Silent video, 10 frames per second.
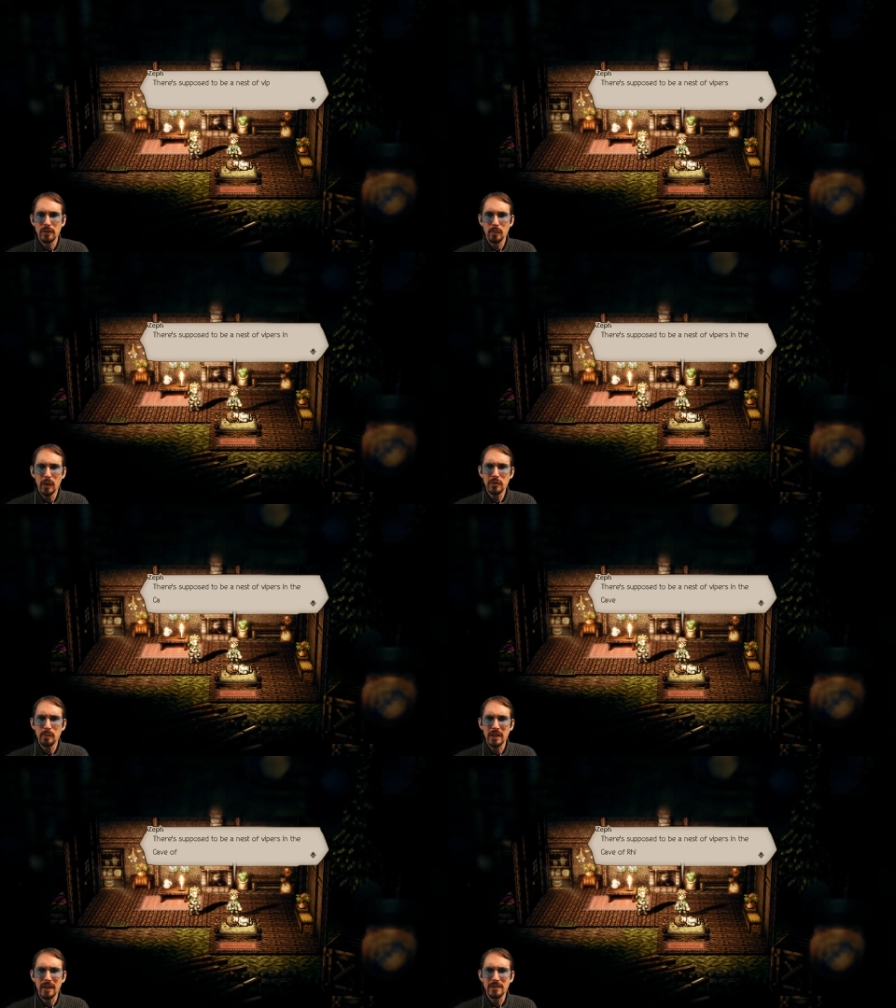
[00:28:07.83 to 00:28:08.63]
There's supposed
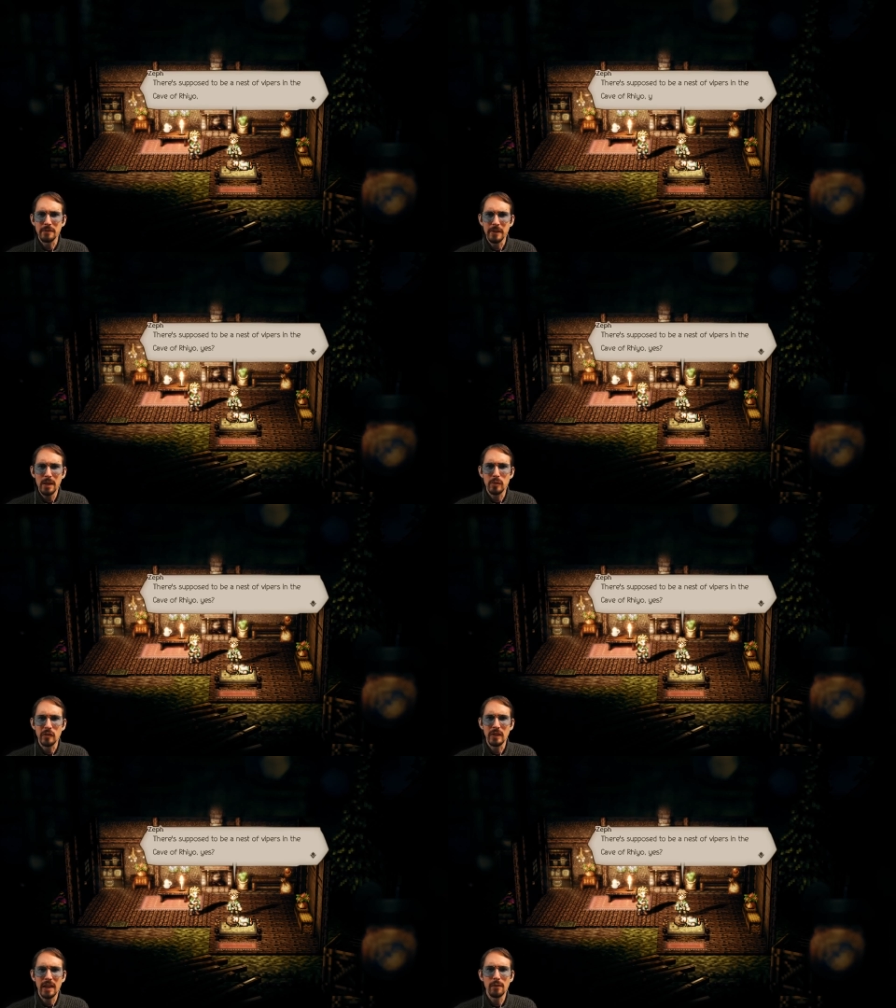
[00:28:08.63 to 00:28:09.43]
to be a nest of
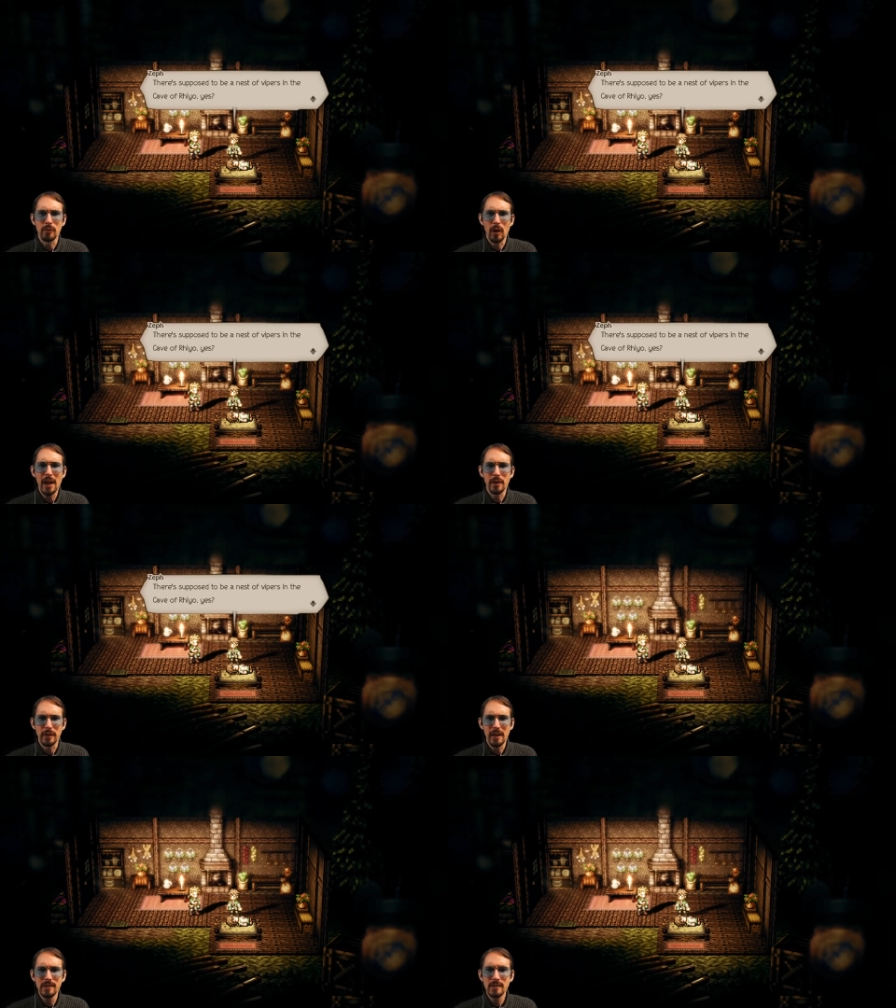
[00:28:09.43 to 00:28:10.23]
vipers in the cave of Rhiyo,
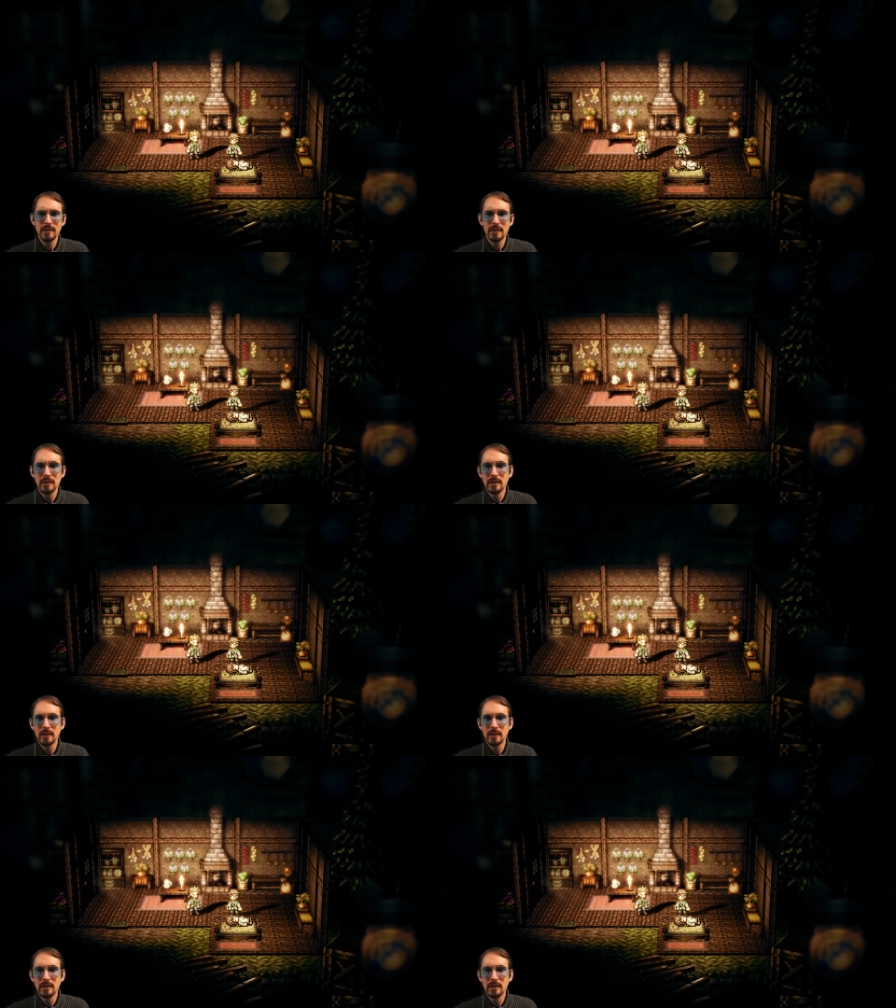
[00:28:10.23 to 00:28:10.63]
yes?